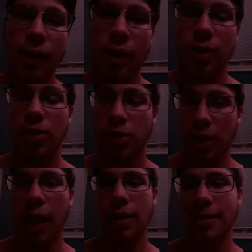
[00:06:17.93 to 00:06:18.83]
just
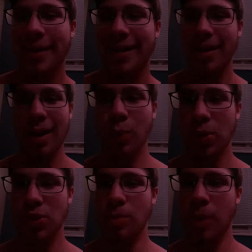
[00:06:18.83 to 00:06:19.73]
yet. I will
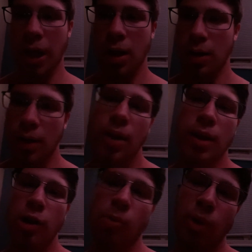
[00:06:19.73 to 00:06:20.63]
someday,
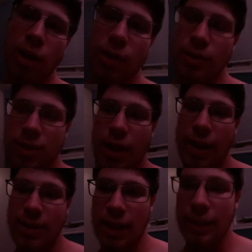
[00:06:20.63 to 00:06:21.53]
but today is
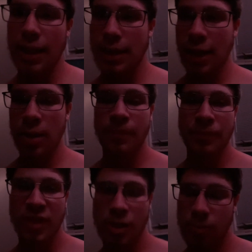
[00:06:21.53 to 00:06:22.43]
not that day.
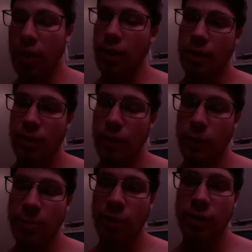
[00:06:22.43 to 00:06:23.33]
But the
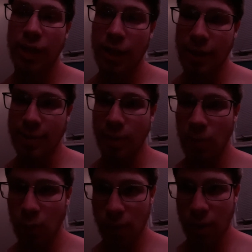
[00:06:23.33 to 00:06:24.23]
rebuild kit has been
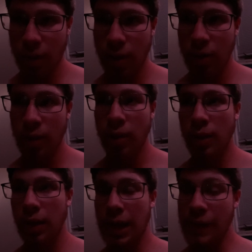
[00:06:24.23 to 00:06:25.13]
ordered,
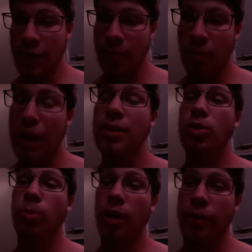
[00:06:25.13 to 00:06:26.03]
and then my little
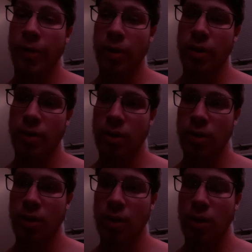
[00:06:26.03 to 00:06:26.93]
brother
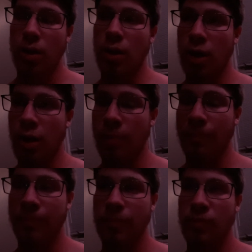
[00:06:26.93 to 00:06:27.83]

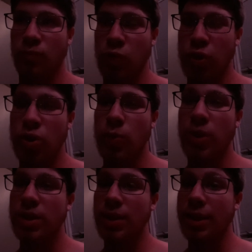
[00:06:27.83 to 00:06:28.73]
was just
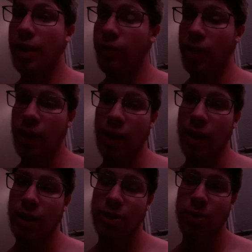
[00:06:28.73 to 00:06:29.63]
recently given a
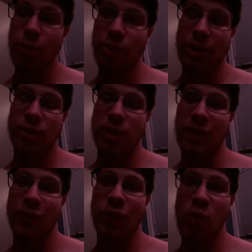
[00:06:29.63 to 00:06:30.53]

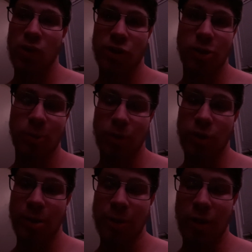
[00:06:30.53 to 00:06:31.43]
2004 Subaru
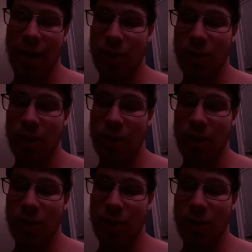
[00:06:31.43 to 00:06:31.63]
WRX